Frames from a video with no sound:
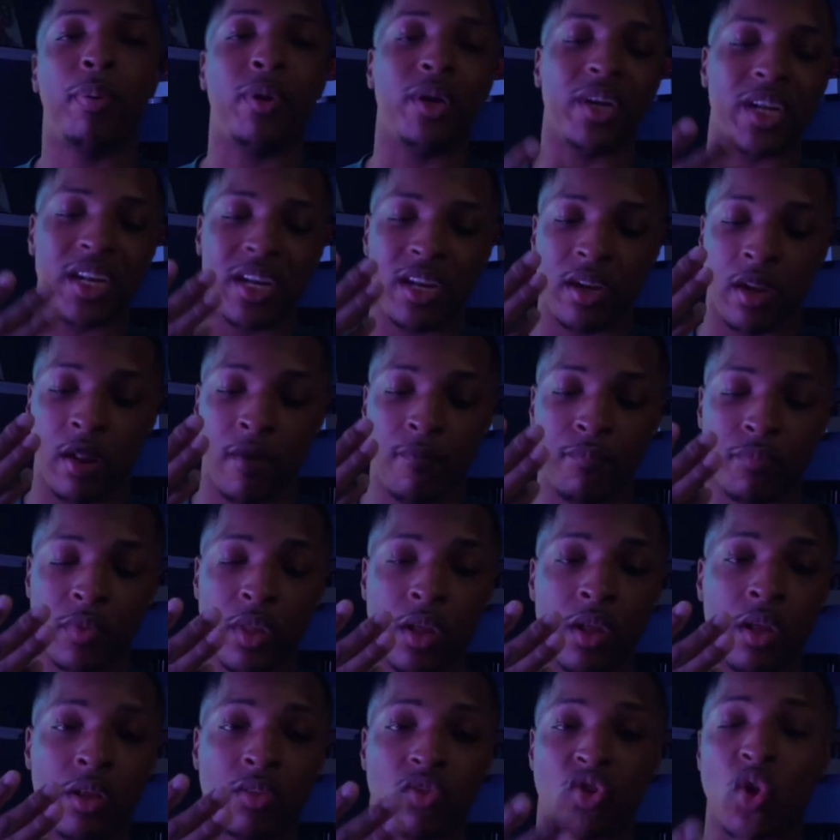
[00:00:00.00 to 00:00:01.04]
put in
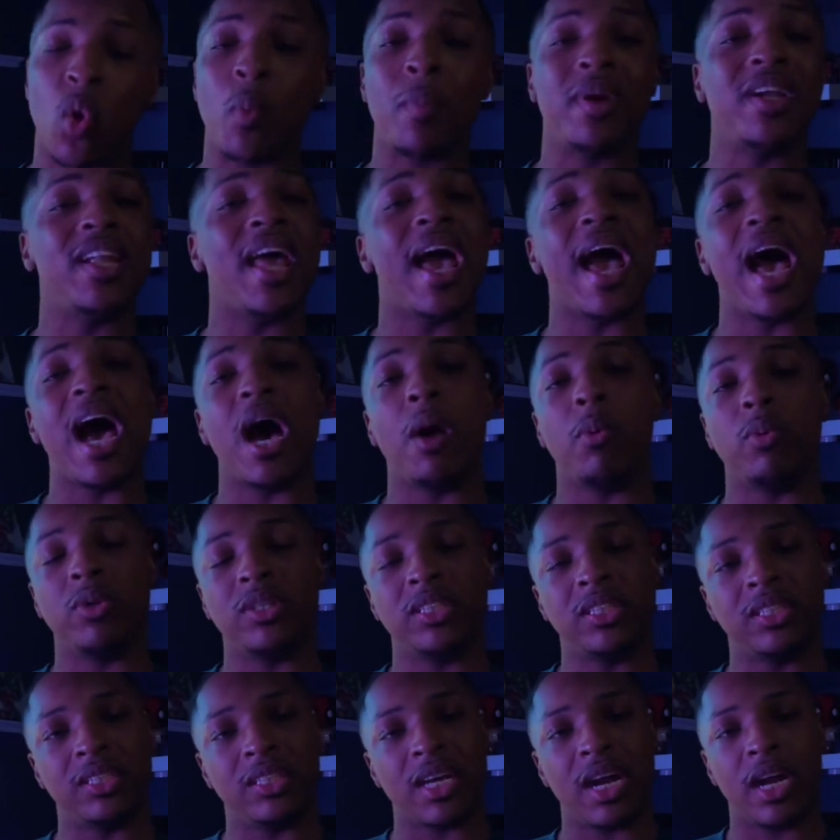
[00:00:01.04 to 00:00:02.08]
so many
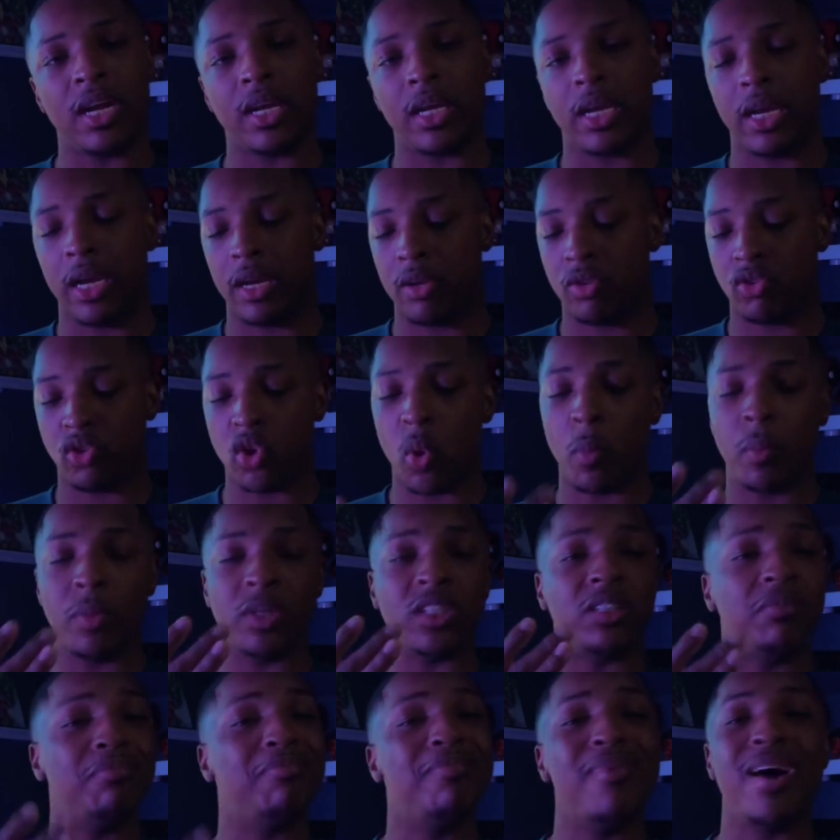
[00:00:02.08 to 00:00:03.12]
hours studying, so
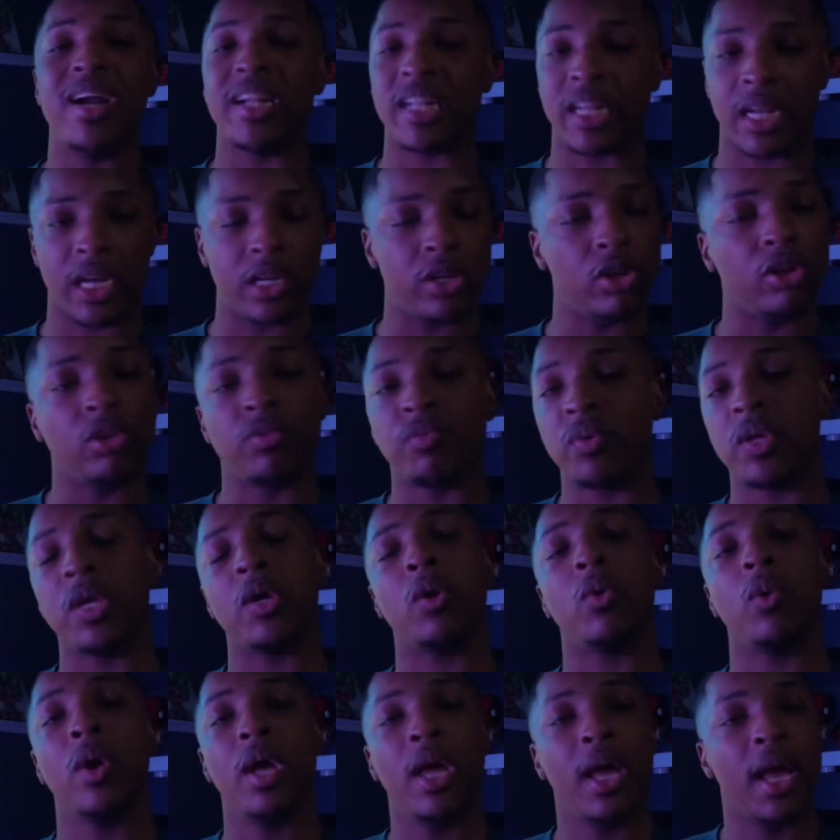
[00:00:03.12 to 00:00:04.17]
much money in this
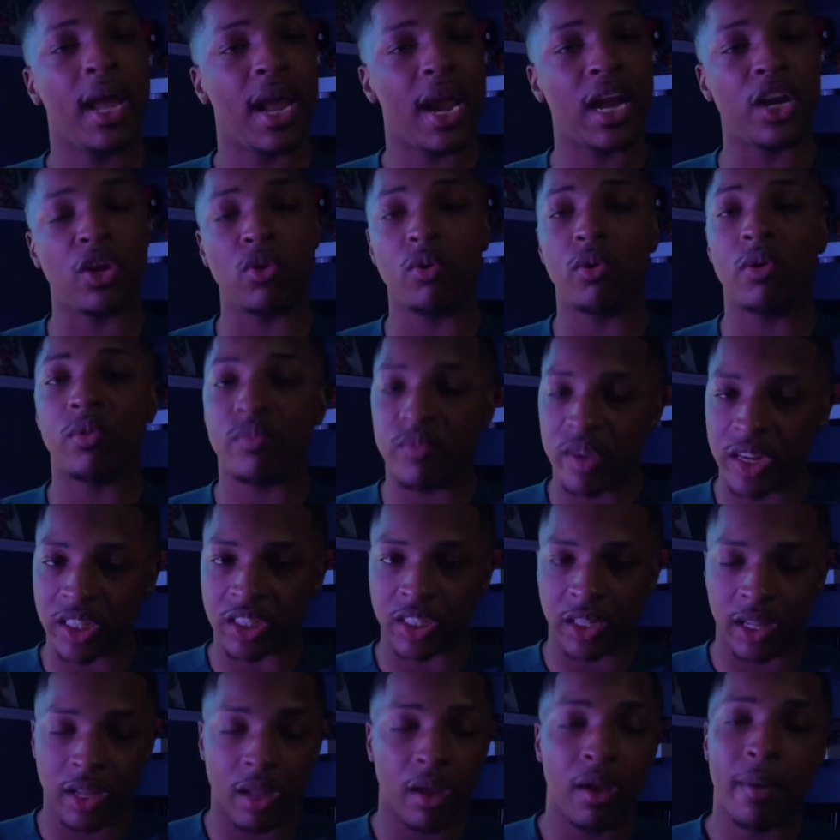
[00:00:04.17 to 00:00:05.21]
field, and you'll
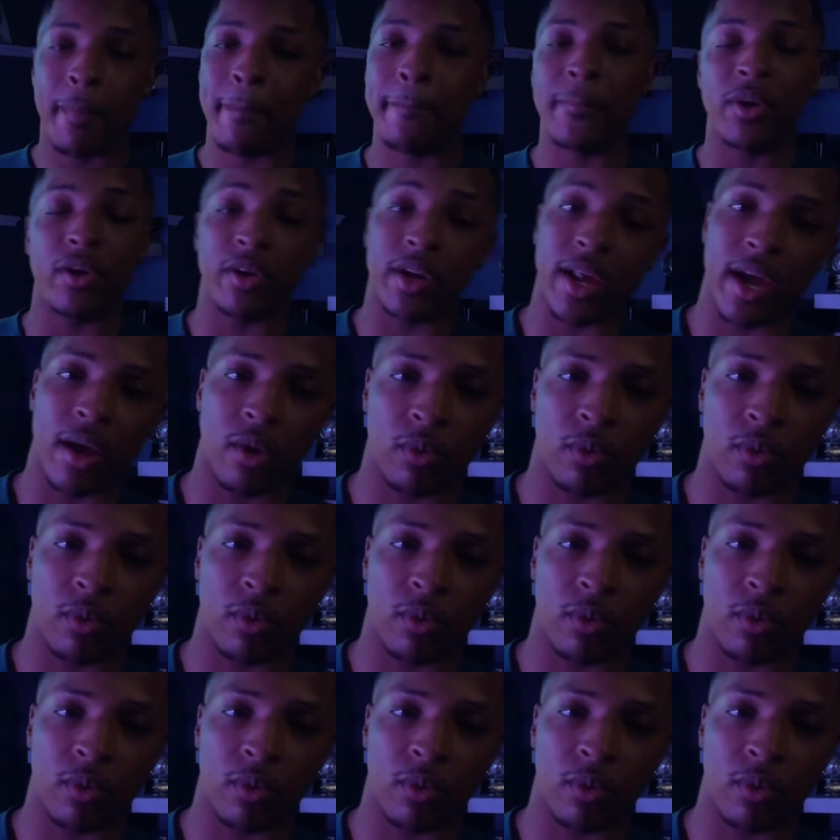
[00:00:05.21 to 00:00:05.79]
eventually burn